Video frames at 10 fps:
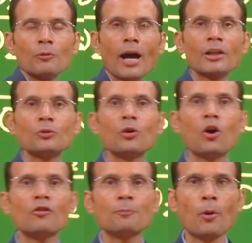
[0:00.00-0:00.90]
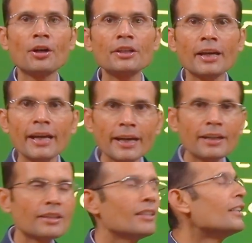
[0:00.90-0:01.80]
value of
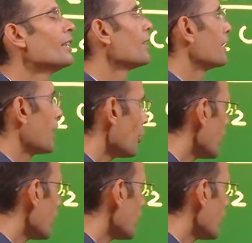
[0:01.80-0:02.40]
0.8, now